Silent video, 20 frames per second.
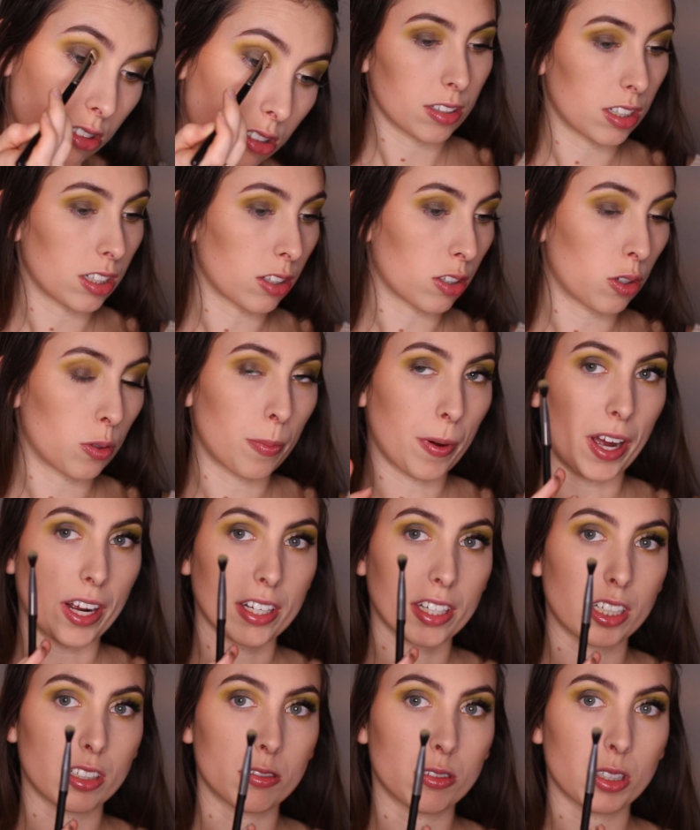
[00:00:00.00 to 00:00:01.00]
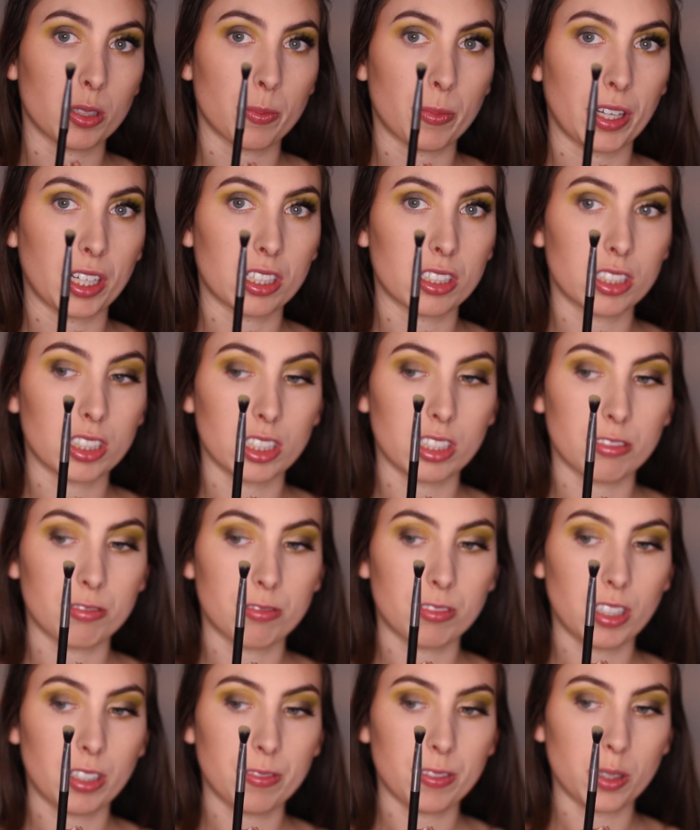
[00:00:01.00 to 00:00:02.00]
I'm going to go back in with my clean
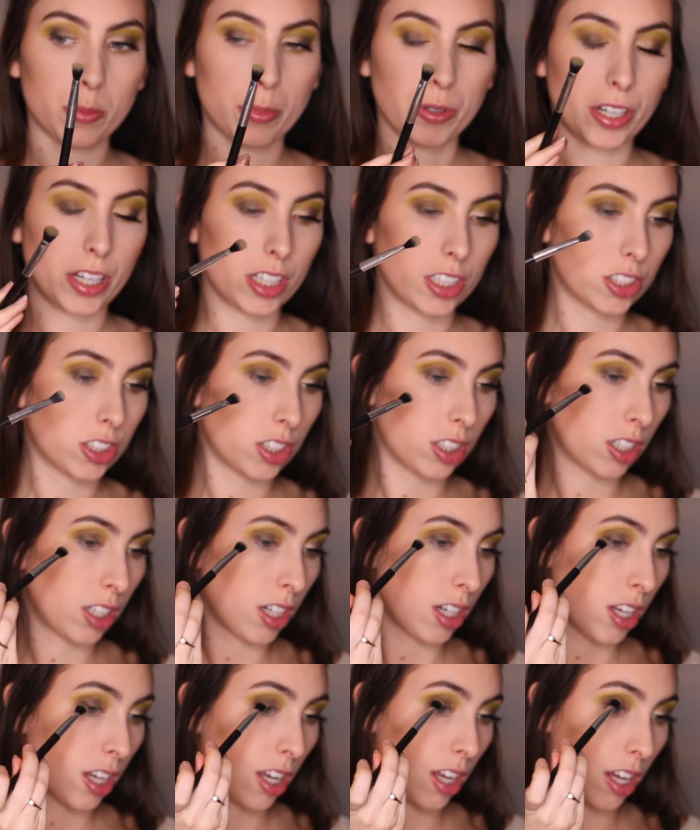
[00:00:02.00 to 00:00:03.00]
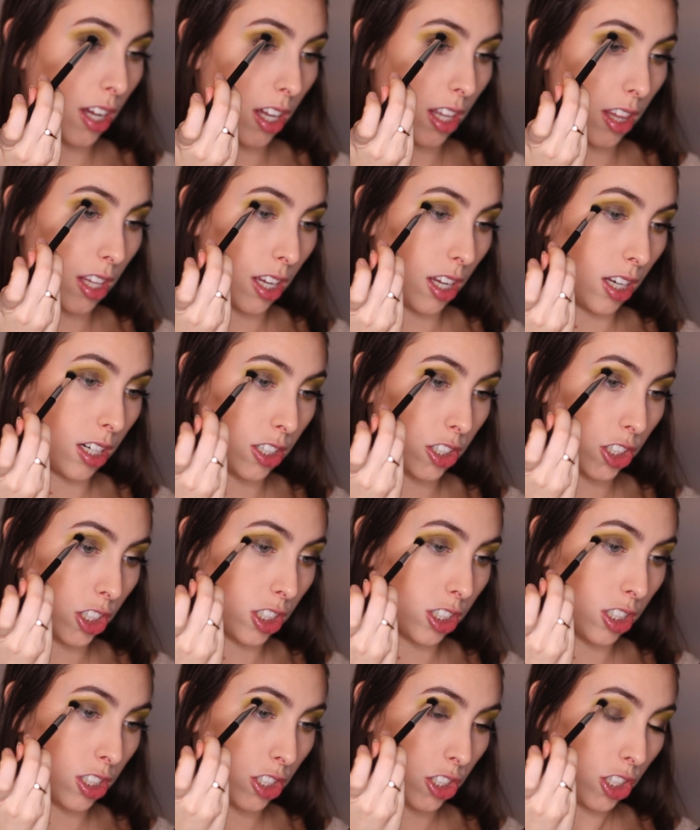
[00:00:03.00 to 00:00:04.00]
fluffy brush and then
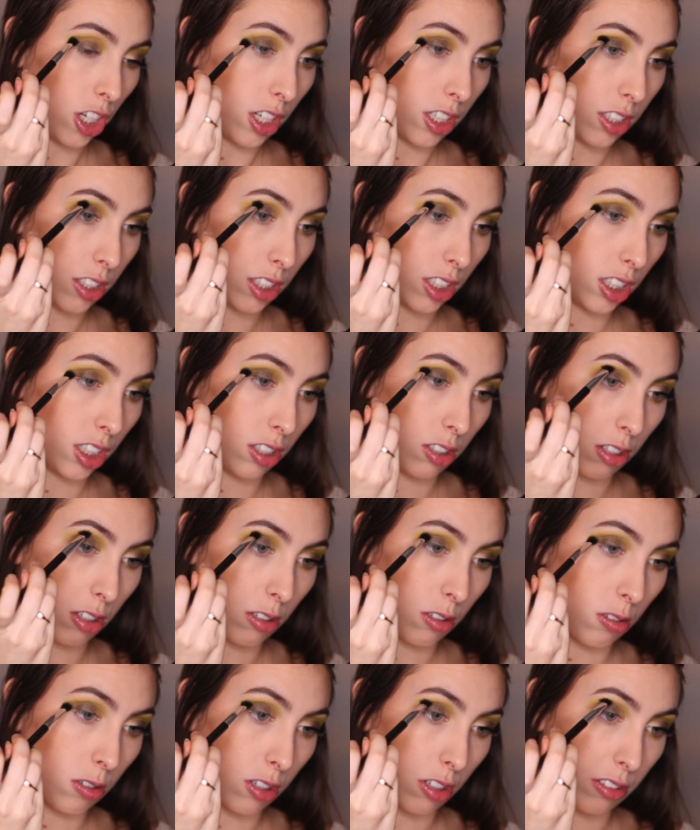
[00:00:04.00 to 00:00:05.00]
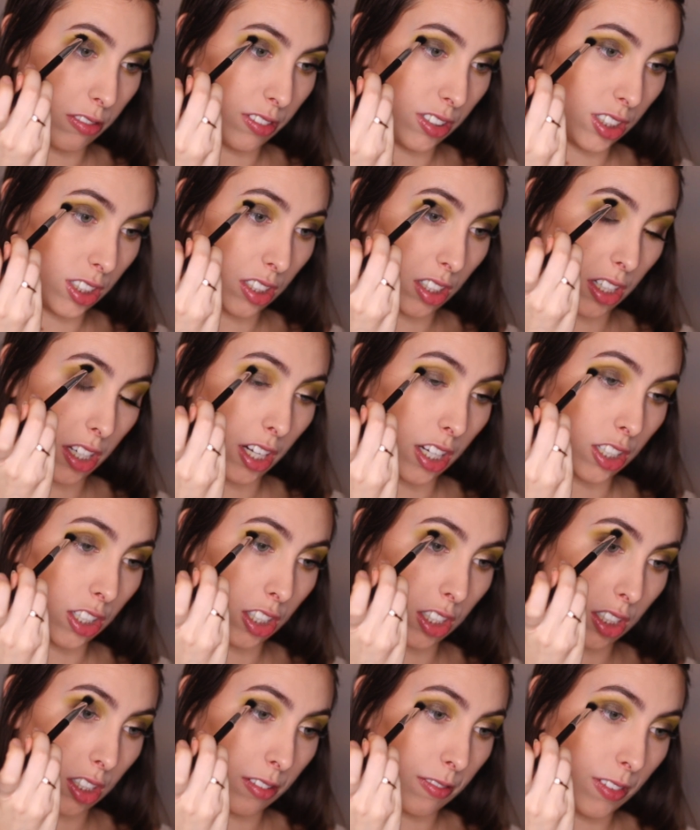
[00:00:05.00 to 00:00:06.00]
just gently go over the
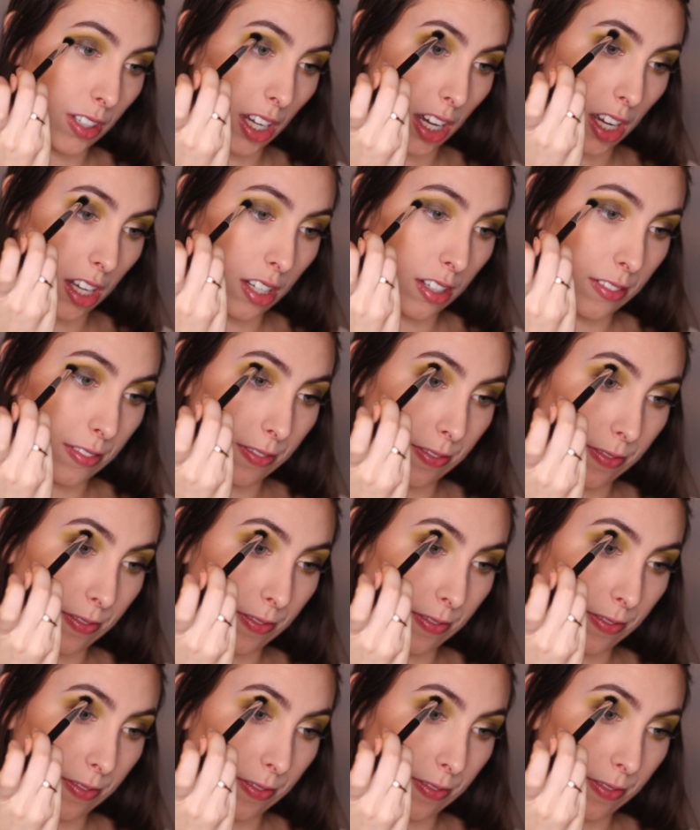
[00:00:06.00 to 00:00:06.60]
edges of that.